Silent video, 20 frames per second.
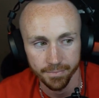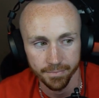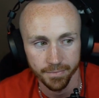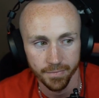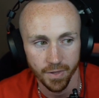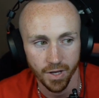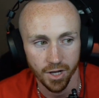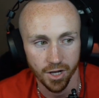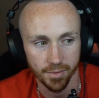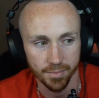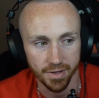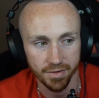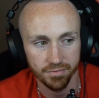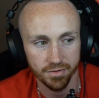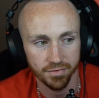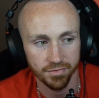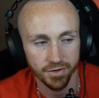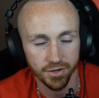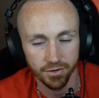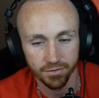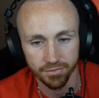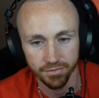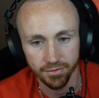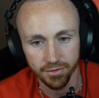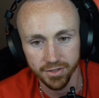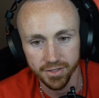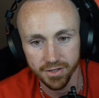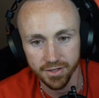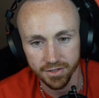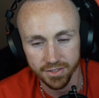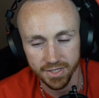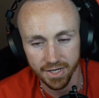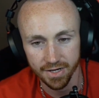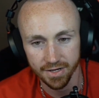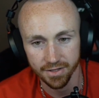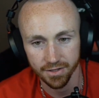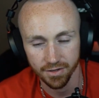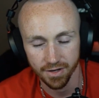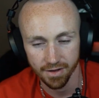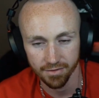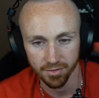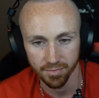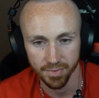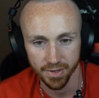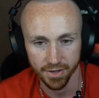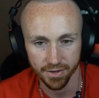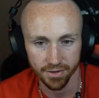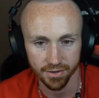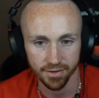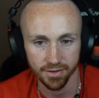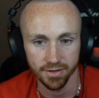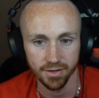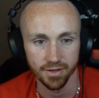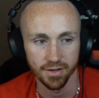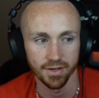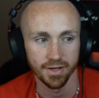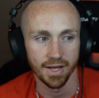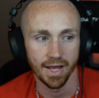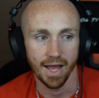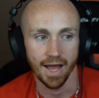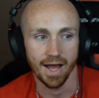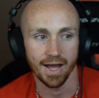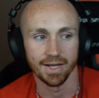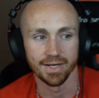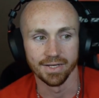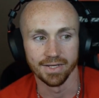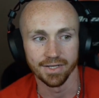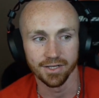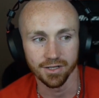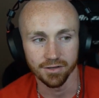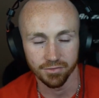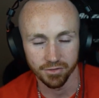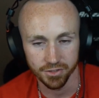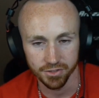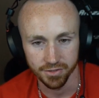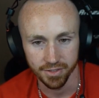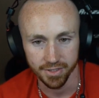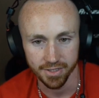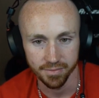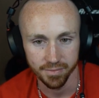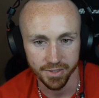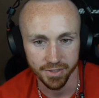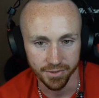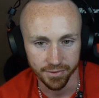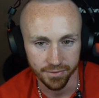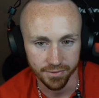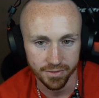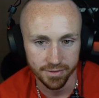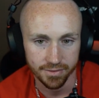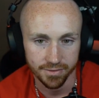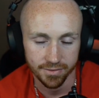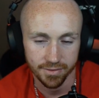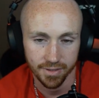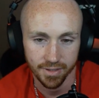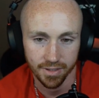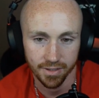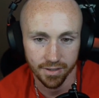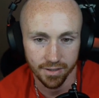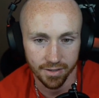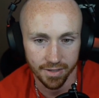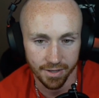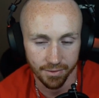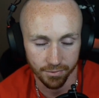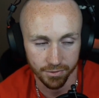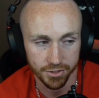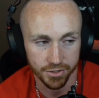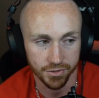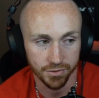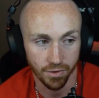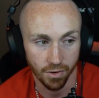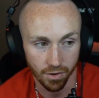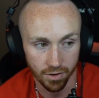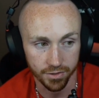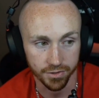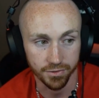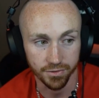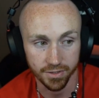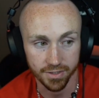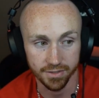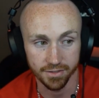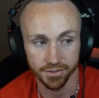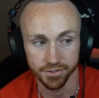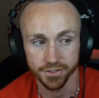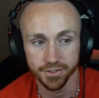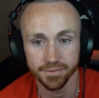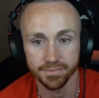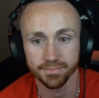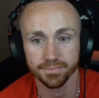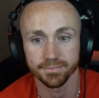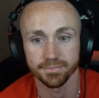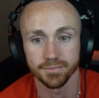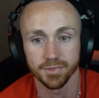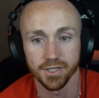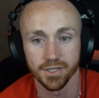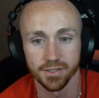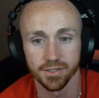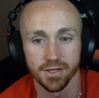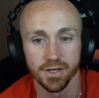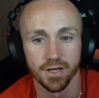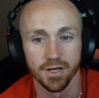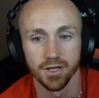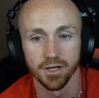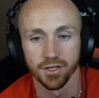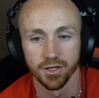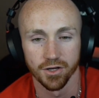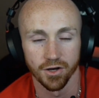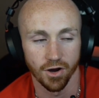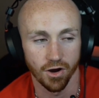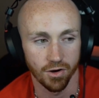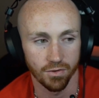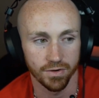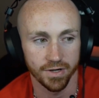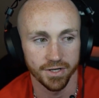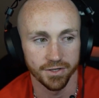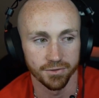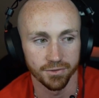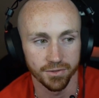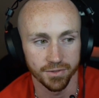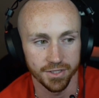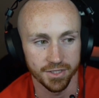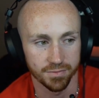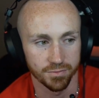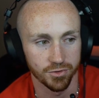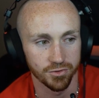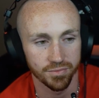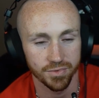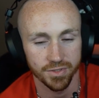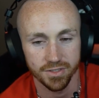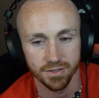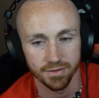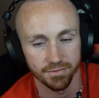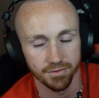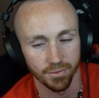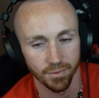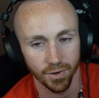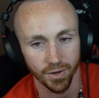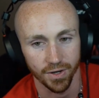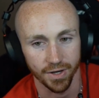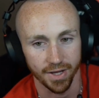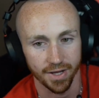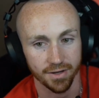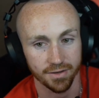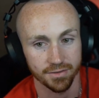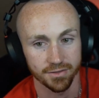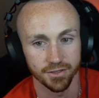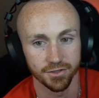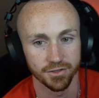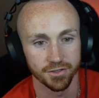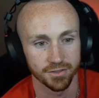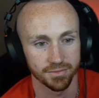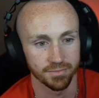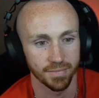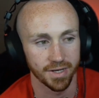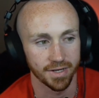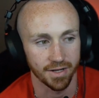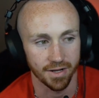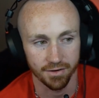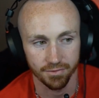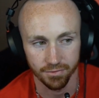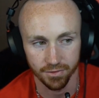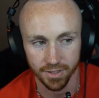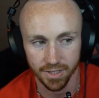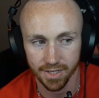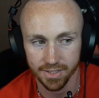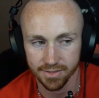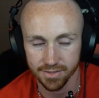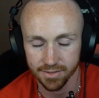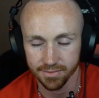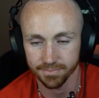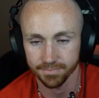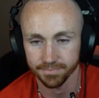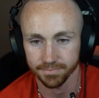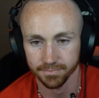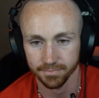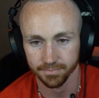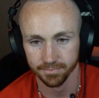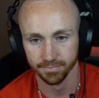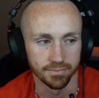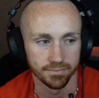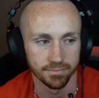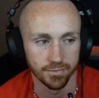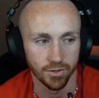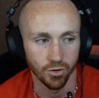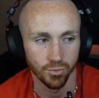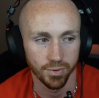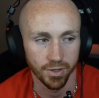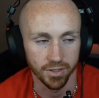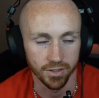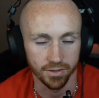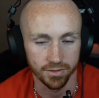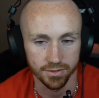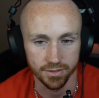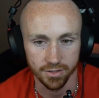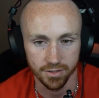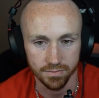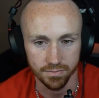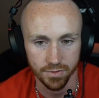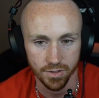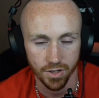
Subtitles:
Even if you don't fully understand it, you'll have a better idea of what you need to be doing and what you are doing in the gym because you're already doing these movements. If you're working out, you just may not have realized it. Hope y'all learned some.